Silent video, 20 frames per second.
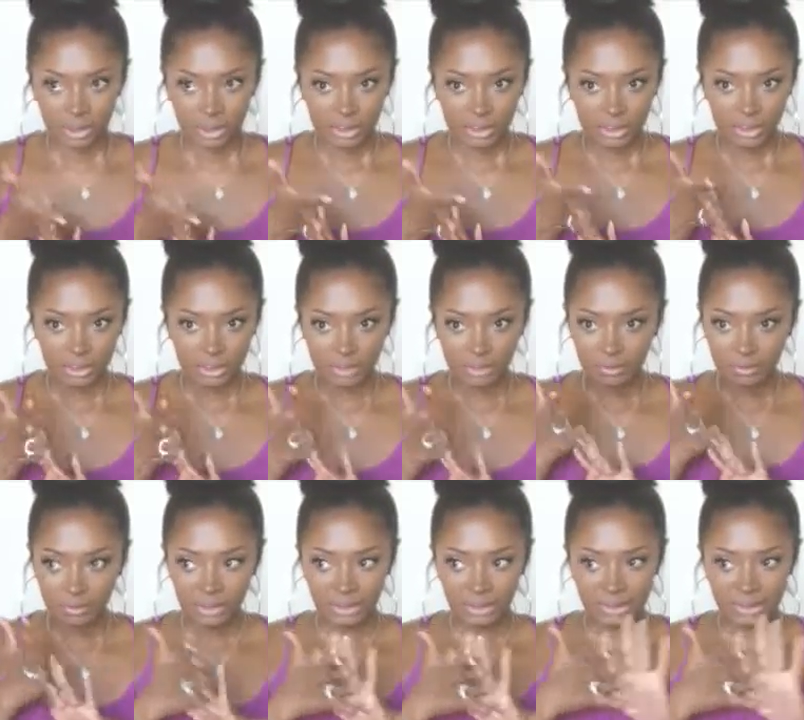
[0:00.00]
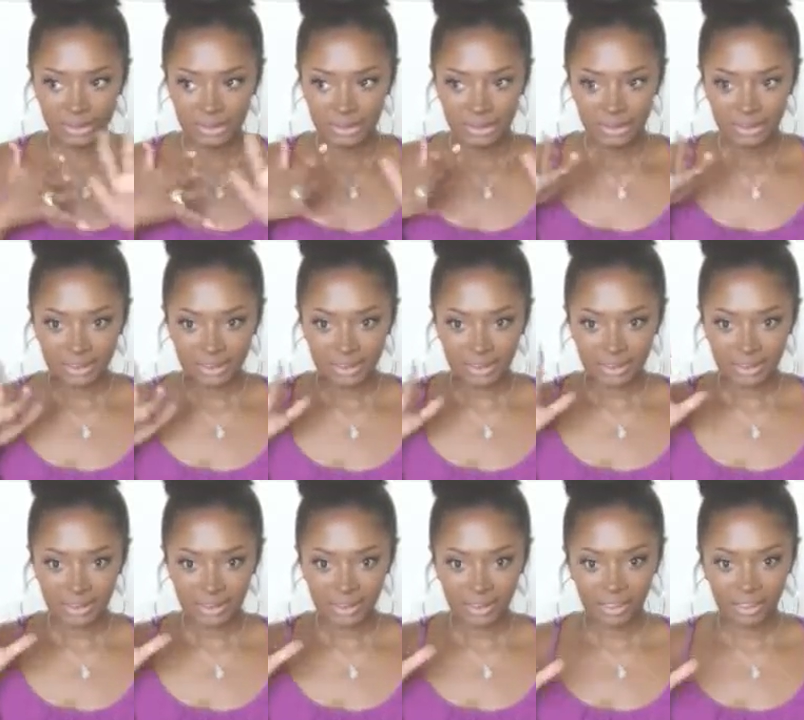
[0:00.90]
So this
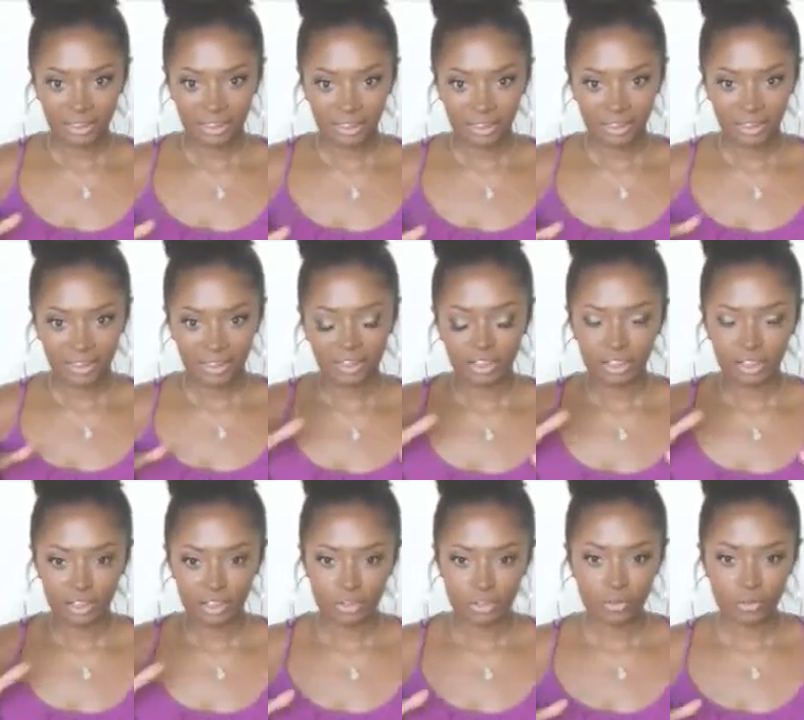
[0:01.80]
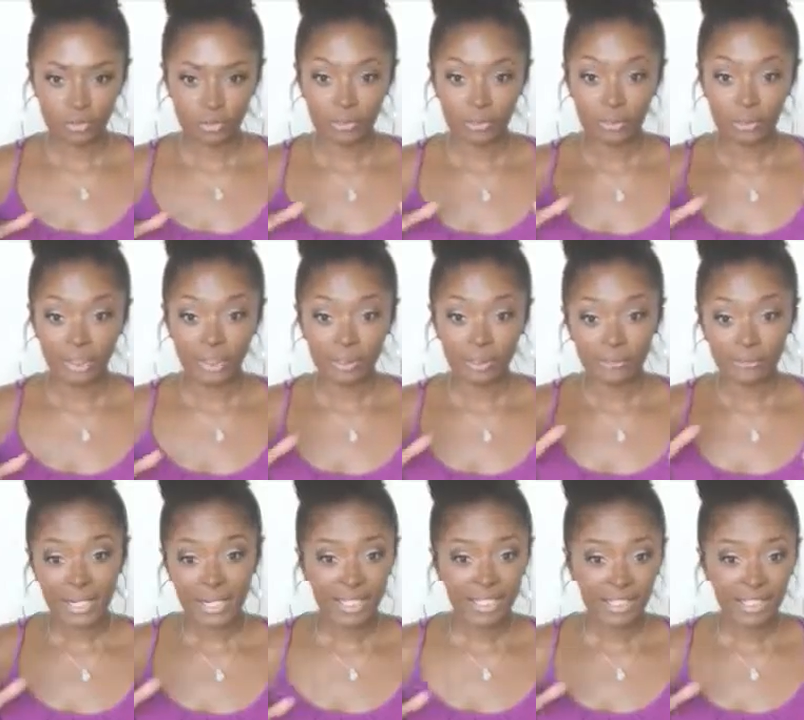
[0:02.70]
can go for
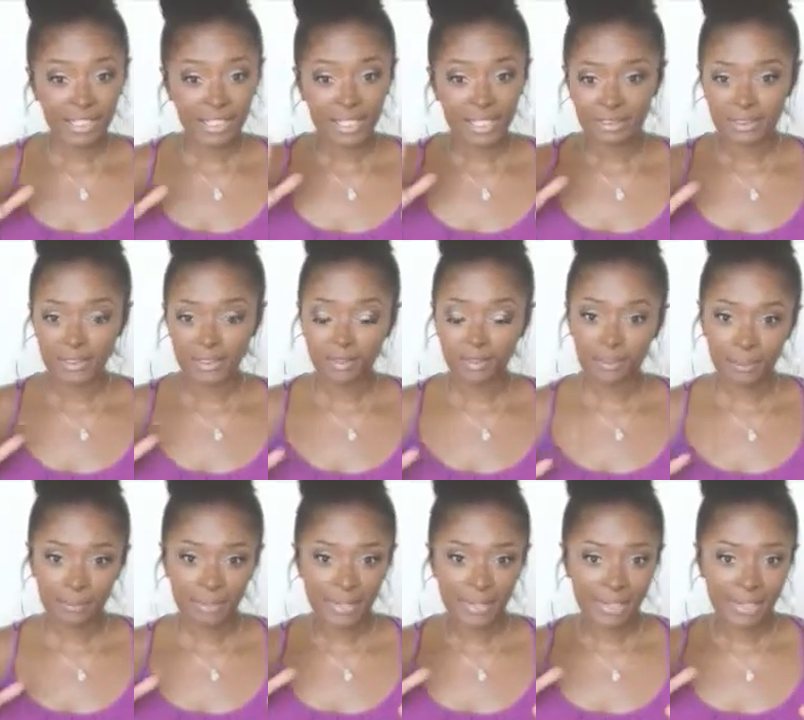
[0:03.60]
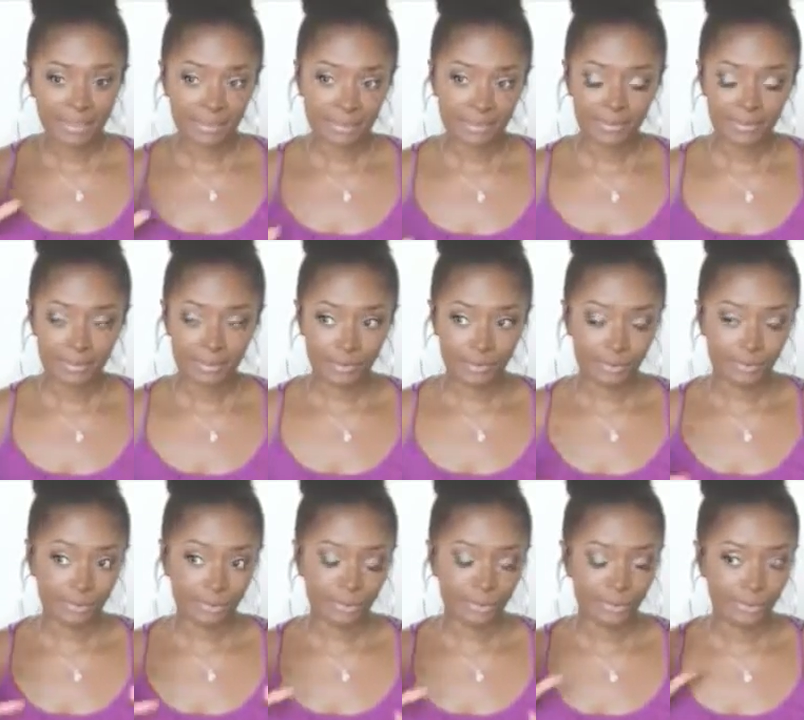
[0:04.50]
anybody that's going back to
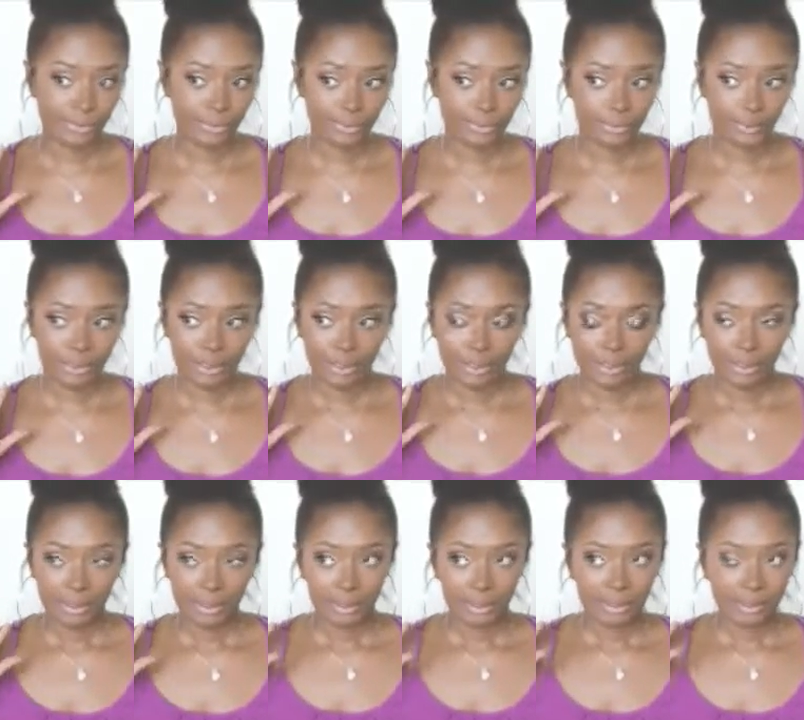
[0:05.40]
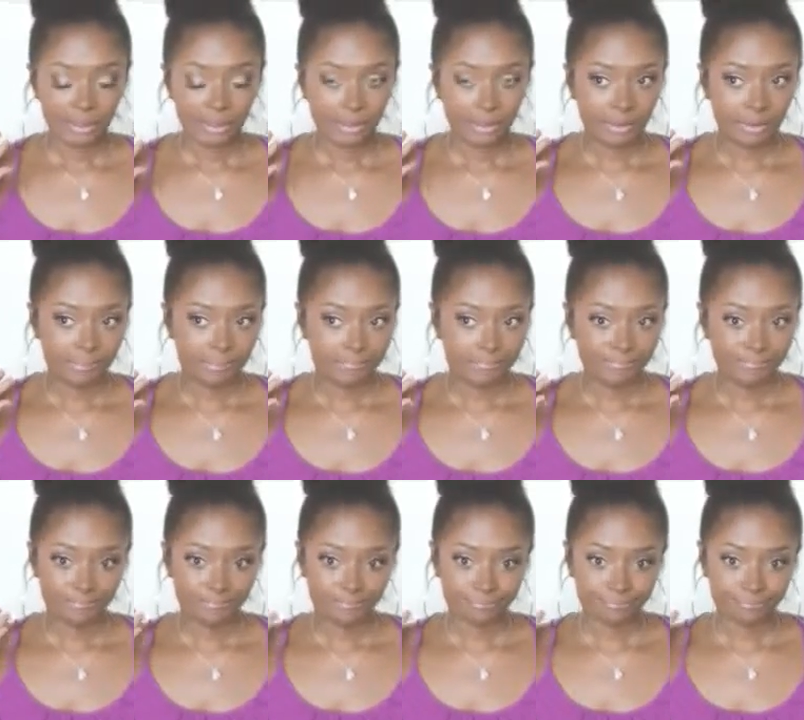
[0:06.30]
school, um,